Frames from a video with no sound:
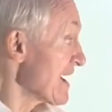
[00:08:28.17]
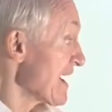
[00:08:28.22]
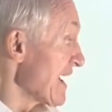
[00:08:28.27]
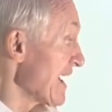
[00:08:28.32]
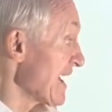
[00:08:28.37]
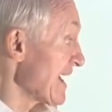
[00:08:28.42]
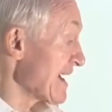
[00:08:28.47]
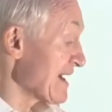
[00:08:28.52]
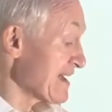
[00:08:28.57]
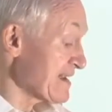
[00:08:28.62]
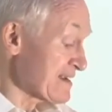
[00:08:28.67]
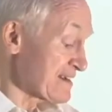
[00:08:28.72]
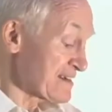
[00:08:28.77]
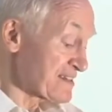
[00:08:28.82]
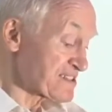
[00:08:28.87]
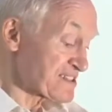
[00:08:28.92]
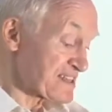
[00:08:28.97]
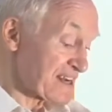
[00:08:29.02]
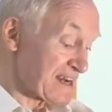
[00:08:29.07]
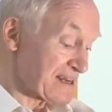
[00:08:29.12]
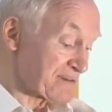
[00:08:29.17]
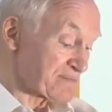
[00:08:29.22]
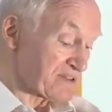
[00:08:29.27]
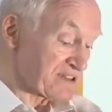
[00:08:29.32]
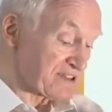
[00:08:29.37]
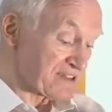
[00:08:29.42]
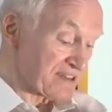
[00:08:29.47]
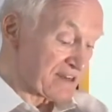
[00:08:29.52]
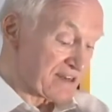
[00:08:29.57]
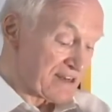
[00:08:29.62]
an
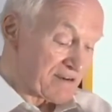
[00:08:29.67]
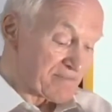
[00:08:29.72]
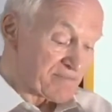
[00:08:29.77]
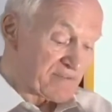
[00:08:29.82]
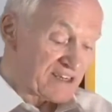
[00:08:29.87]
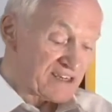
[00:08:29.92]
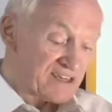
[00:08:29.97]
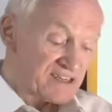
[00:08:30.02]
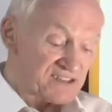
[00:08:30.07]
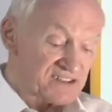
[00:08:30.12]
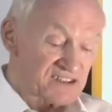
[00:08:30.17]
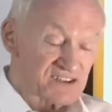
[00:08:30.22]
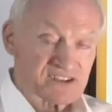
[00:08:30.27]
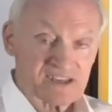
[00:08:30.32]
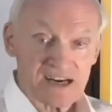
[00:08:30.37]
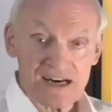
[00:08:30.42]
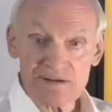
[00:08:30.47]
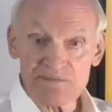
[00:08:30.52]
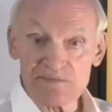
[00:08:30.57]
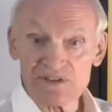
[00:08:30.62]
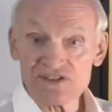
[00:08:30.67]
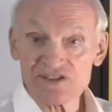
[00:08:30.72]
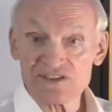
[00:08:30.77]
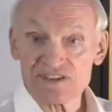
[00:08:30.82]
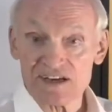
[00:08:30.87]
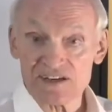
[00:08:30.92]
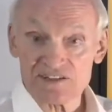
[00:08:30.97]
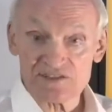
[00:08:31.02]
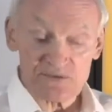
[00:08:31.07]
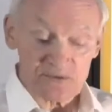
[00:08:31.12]
assignment, because assignment
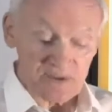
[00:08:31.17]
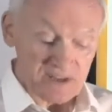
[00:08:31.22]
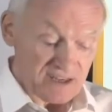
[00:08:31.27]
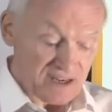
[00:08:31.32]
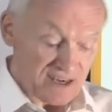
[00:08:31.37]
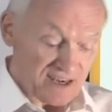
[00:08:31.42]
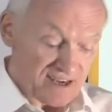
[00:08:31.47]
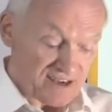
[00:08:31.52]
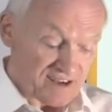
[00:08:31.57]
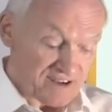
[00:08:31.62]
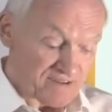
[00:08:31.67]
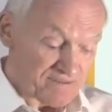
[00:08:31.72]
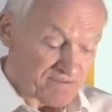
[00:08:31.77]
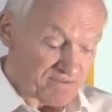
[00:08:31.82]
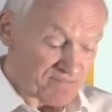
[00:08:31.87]
starts with an A.